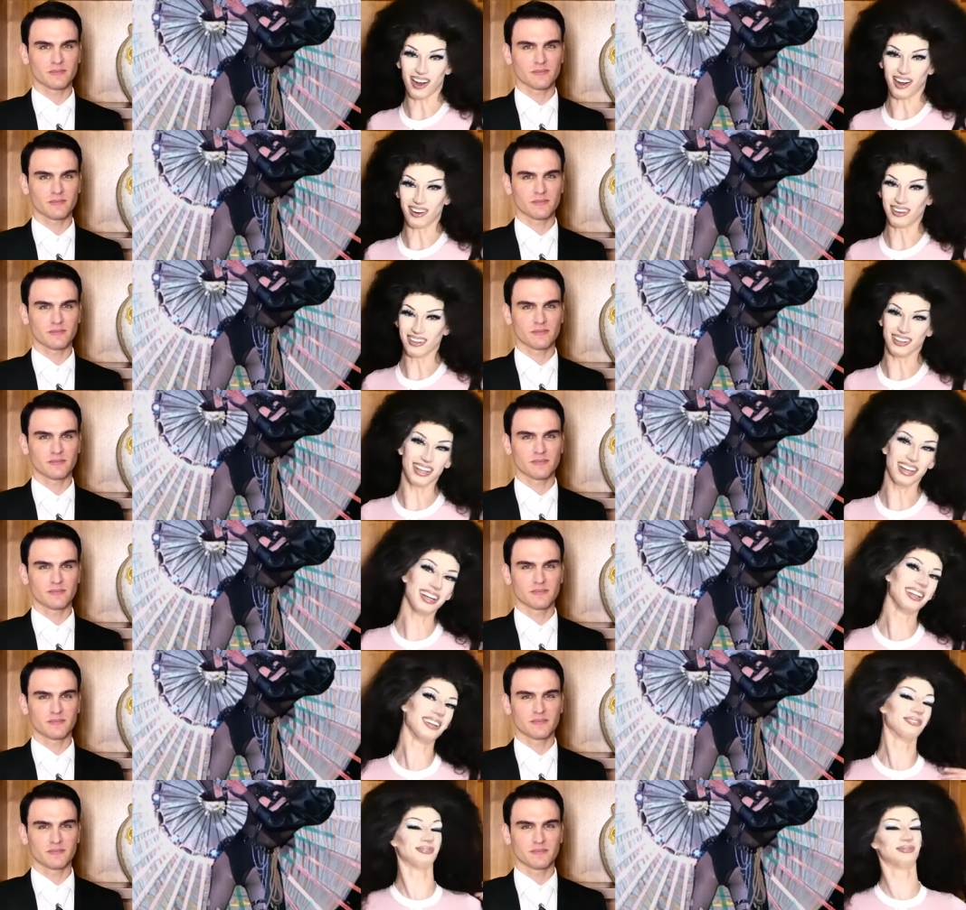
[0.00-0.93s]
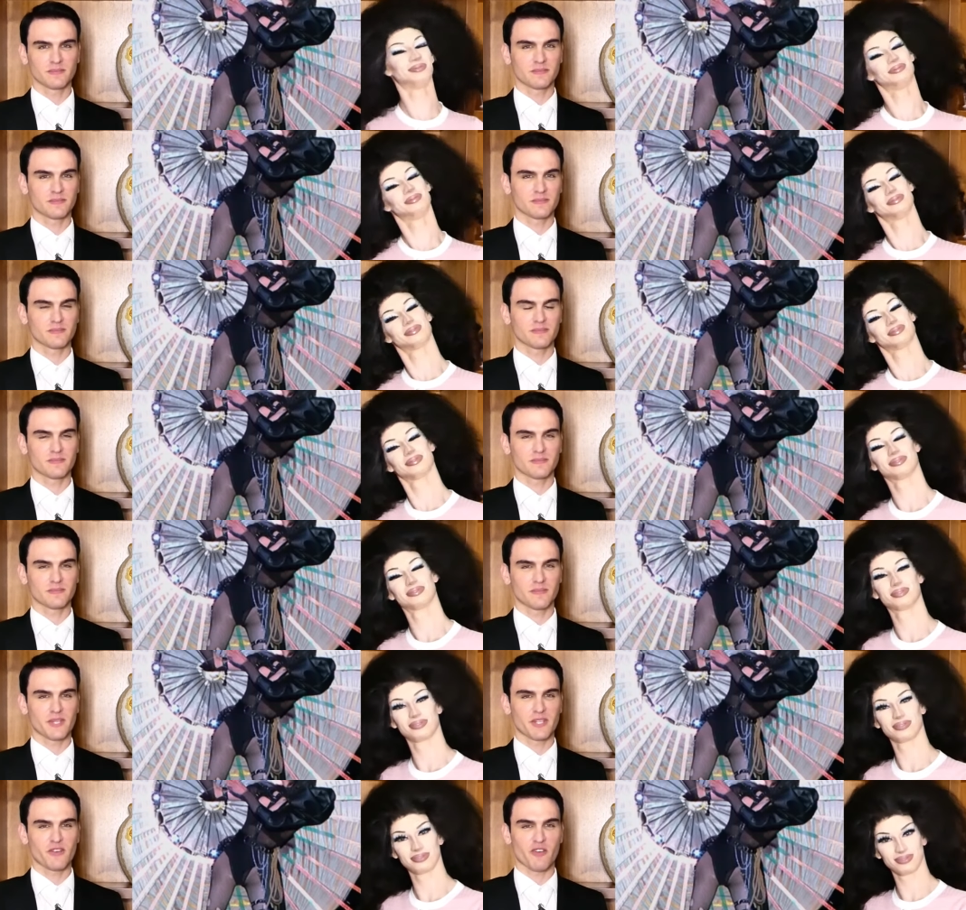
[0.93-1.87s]
Speaker 1: Harlot.
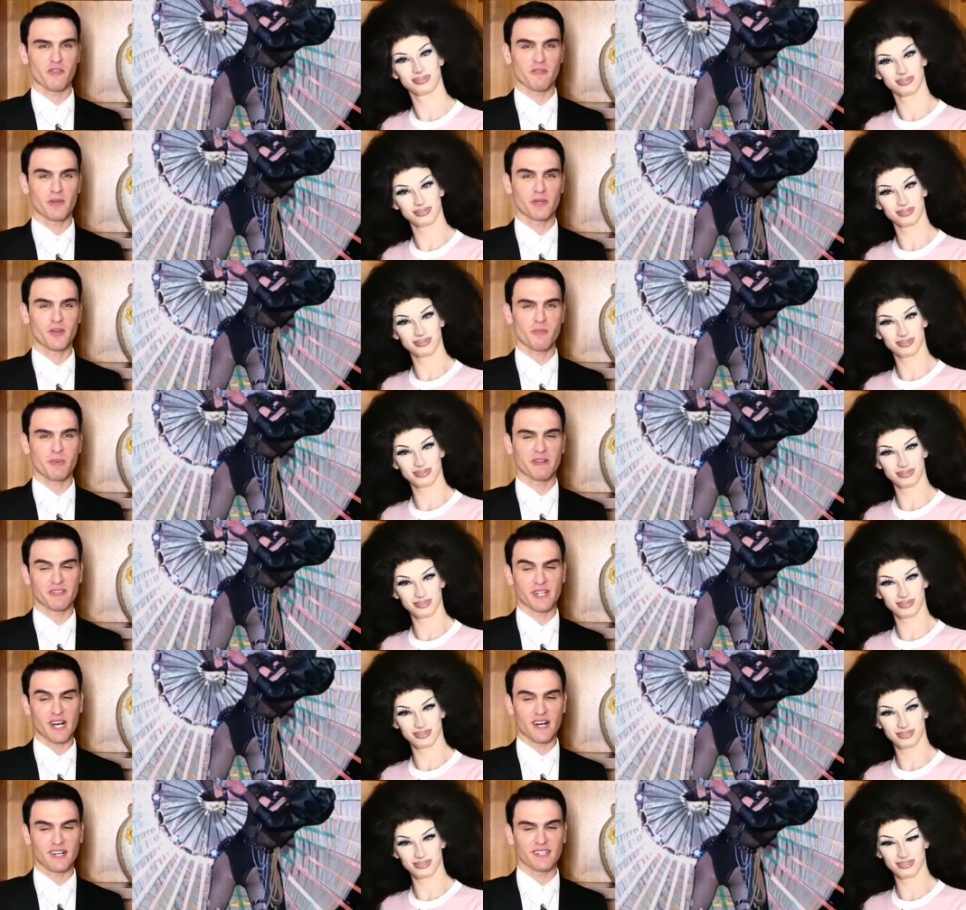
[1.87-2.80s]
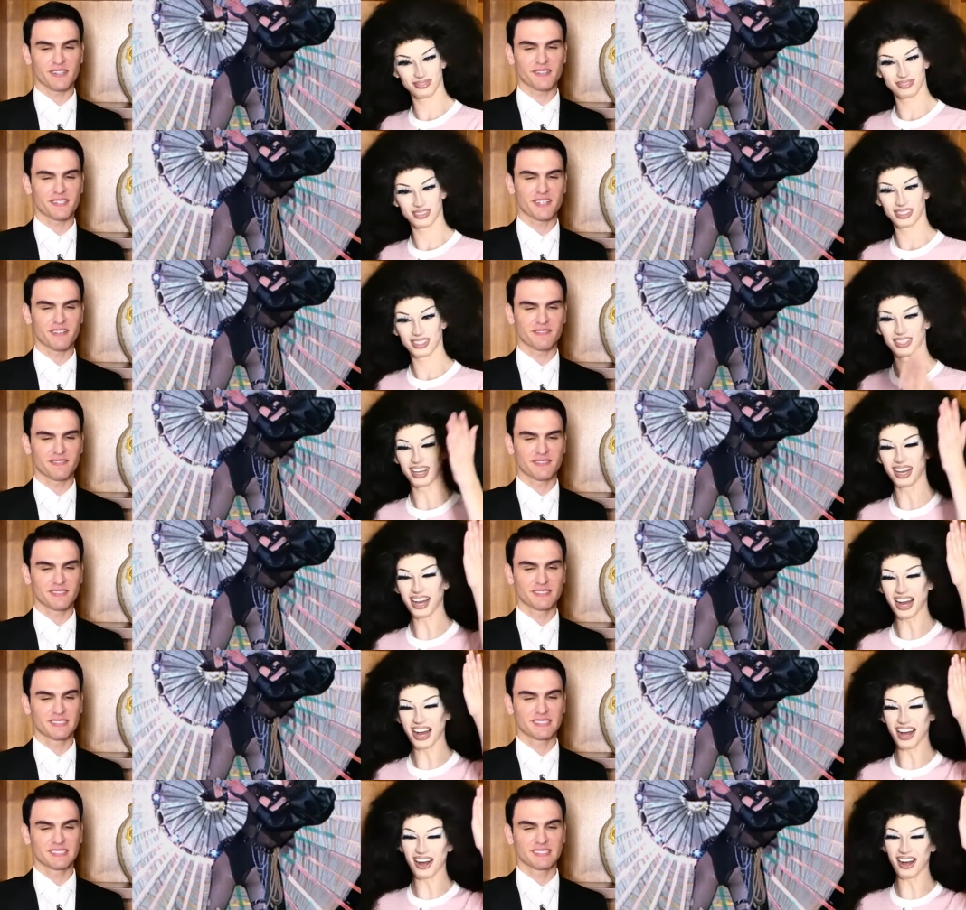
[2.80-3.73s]
You're a,
Speaker 2: you're a bit of a heartache yourself.
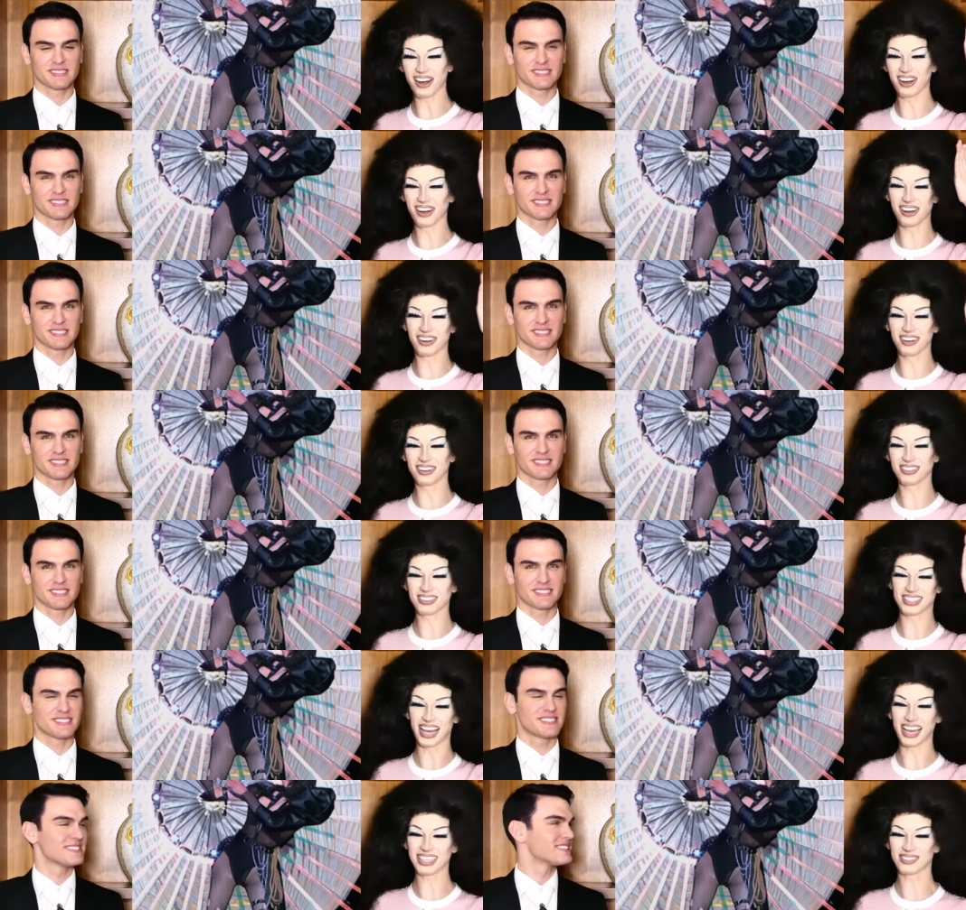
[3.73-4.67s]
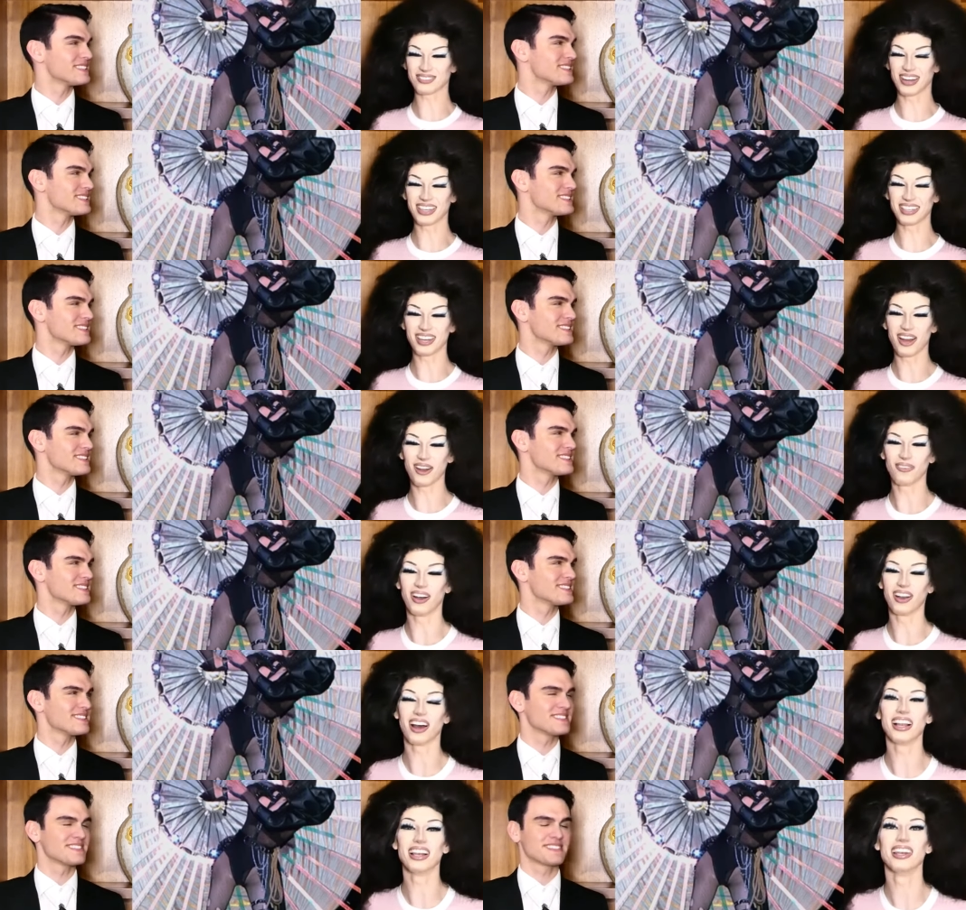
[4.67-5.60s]
Speaker 1: Oh, takes one to know one.
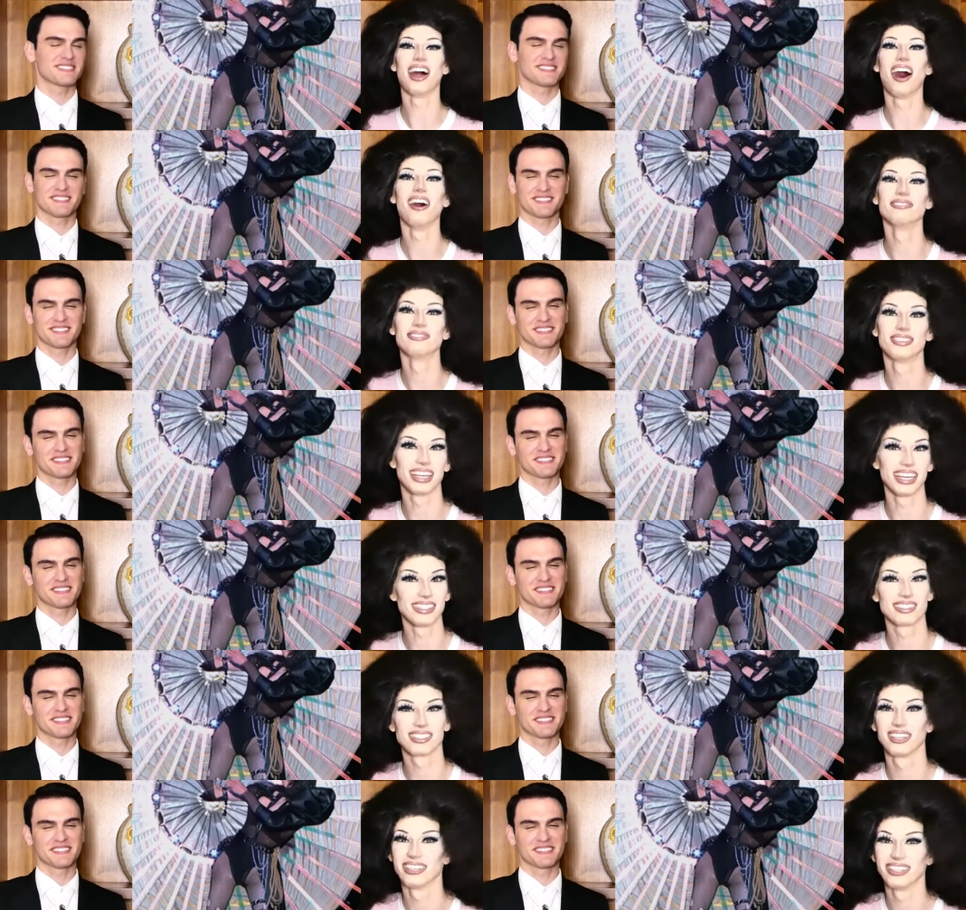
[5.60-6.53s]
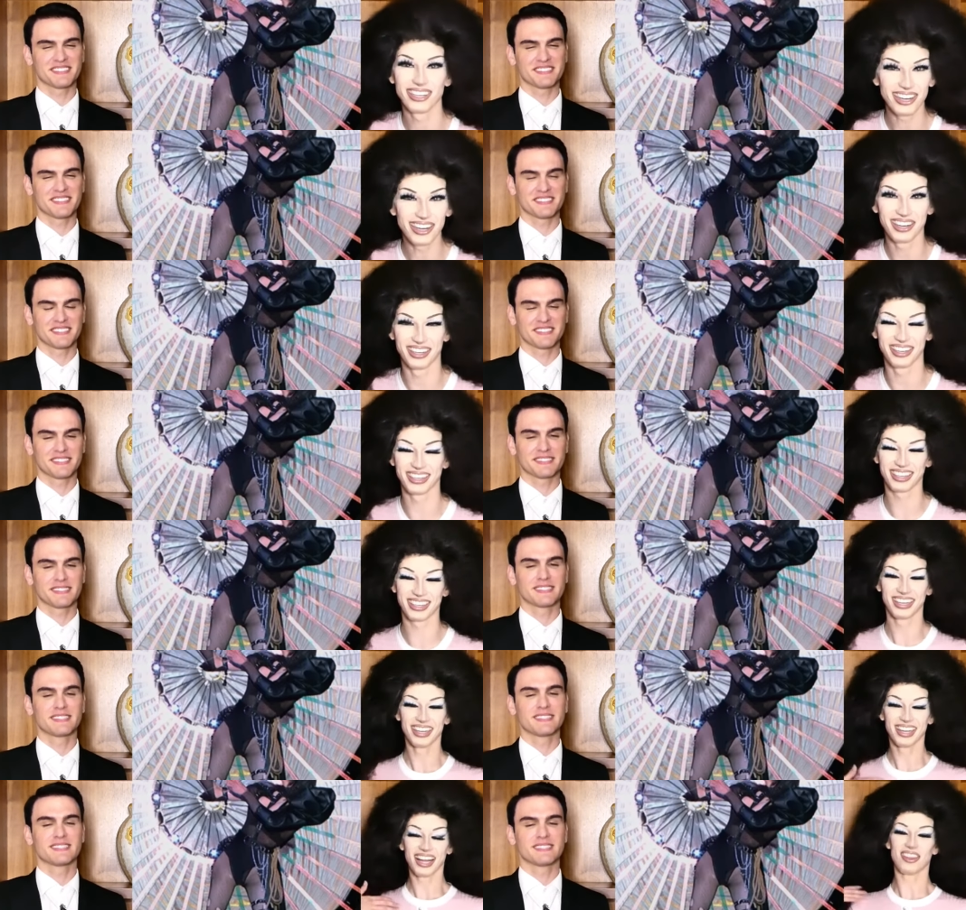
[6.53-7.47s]
I love this look.
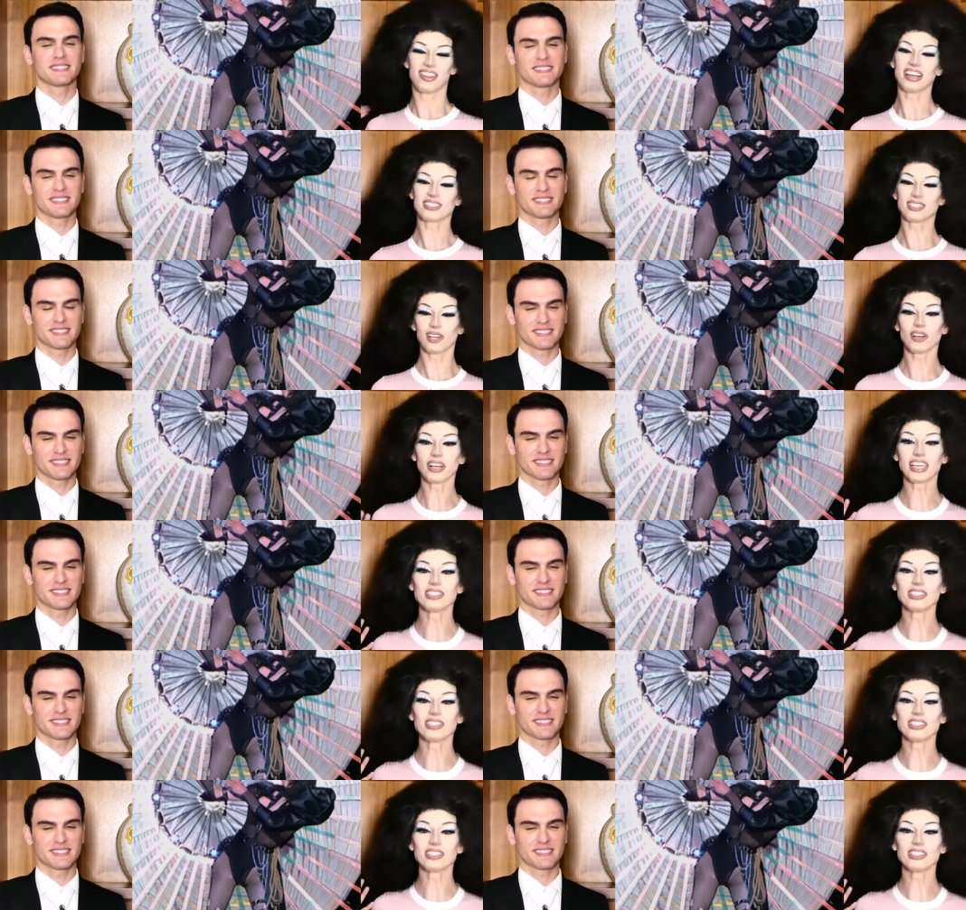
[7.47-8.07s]
This look